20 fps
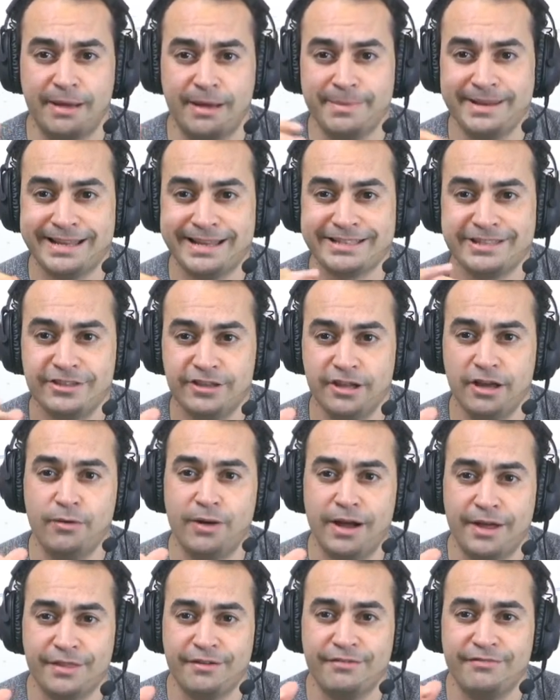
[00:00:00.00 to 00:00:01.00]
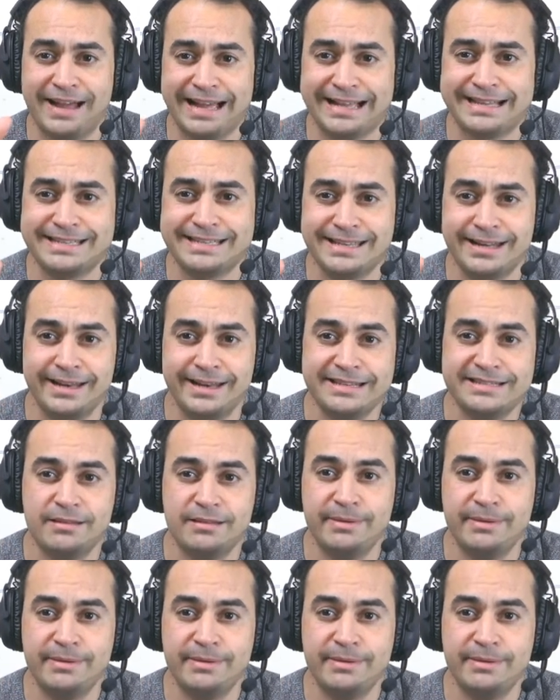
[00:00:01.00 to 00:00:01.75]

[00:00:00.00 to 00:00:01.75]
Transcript: I mean, there's no other vaccine that needs